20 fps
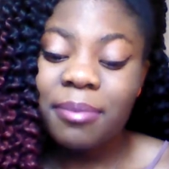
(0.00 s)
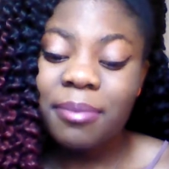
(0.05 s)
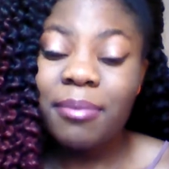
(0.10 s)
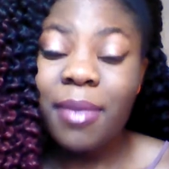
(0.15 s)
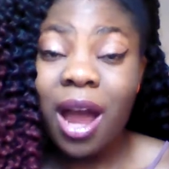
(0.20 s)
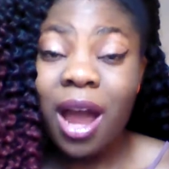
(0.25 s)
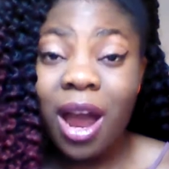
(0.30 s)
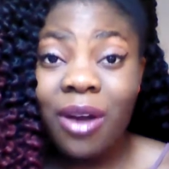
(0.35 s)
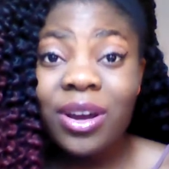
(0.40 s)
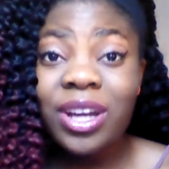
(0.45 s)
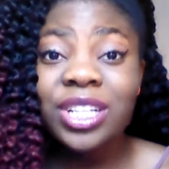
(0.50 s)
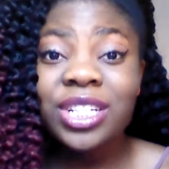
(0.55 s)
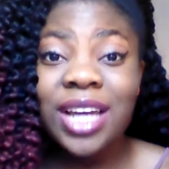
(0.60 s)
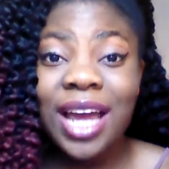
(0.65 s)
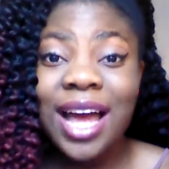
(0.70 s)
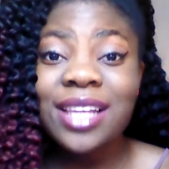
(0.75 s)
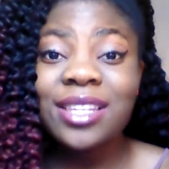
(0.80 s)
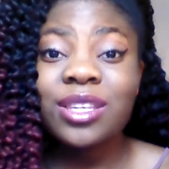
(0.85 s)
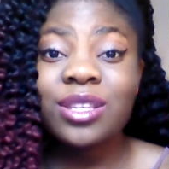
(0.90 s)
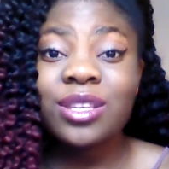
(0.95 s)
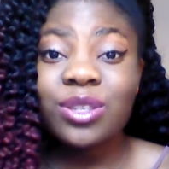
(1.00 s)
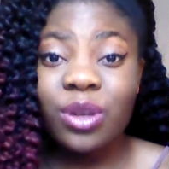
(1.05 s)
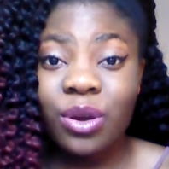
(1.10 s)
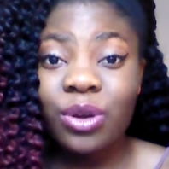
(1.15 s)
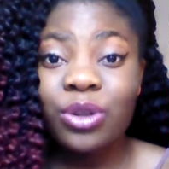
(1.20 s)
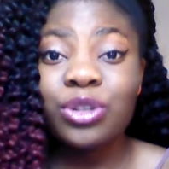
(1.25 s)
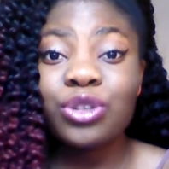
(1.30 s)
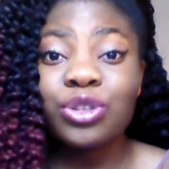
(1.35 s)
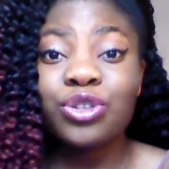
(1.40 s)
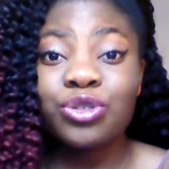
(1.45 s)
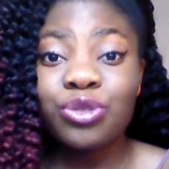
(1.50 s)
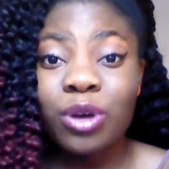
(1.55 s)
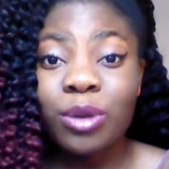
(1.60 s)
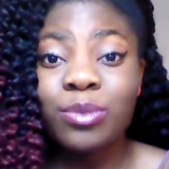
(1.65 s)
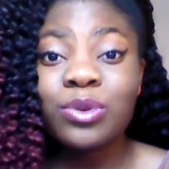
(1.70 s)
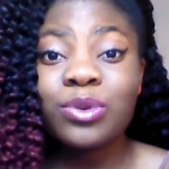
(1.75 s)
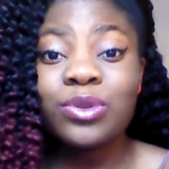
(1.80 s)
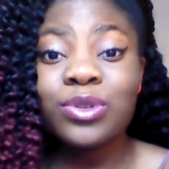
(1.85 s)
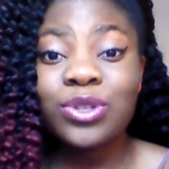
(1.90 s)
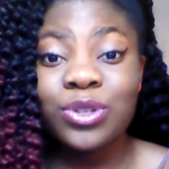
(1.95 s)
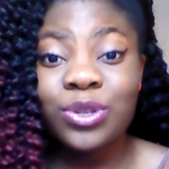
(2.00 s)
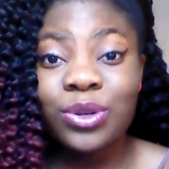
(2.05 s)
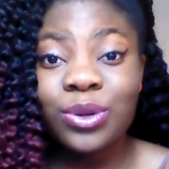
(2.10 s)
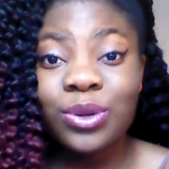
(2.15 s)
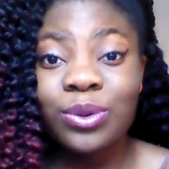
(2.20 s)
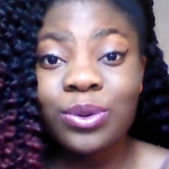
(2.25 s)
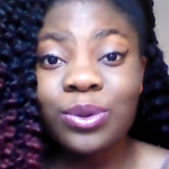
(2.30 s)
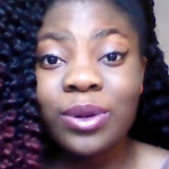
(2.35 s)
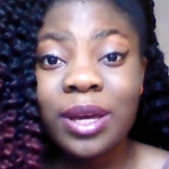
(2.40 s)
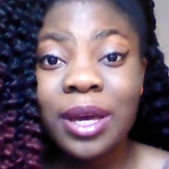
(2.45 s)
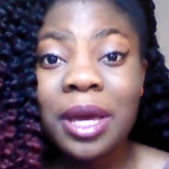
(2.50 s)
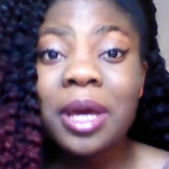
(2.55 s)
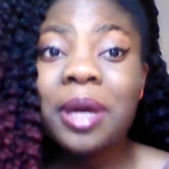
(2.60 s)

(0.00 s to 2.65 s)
Marriage has its own troubles too.